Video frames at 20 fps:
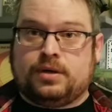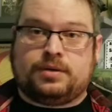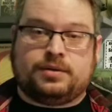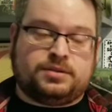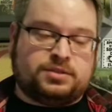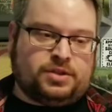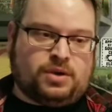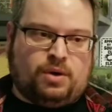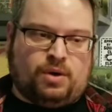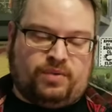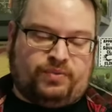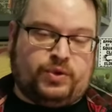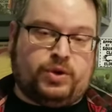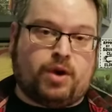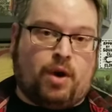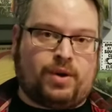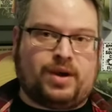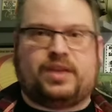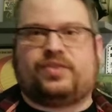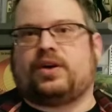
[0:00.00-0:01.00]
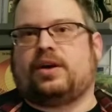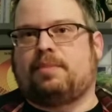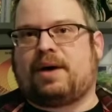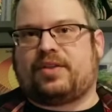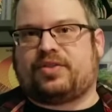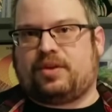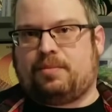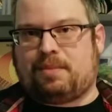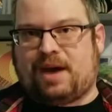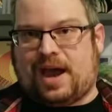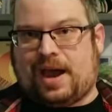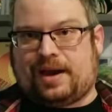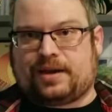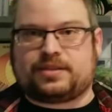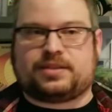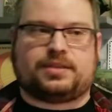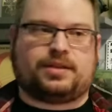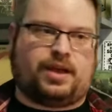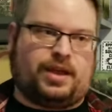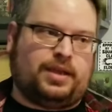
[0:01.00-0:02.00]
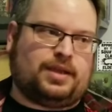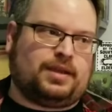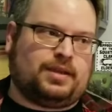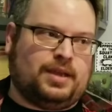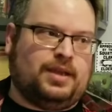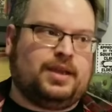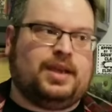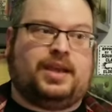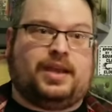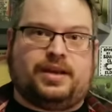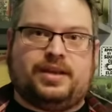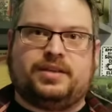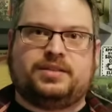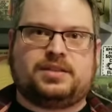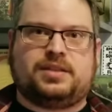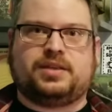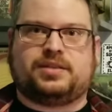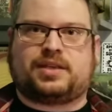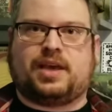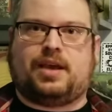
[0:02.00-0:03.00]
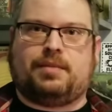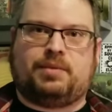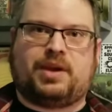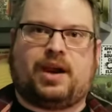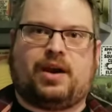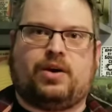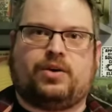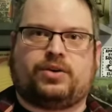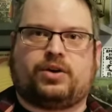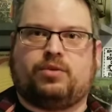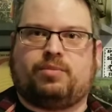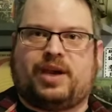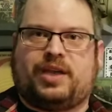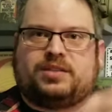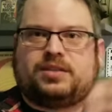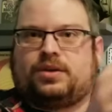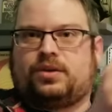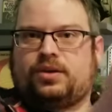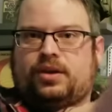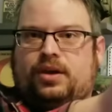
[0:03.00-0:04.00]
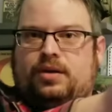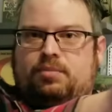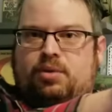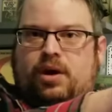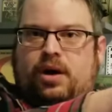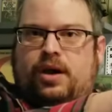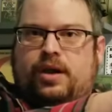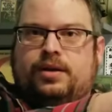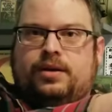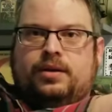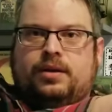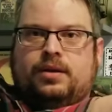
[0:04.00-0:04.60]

So if you know anything about the Max, like, it is the same character basically, but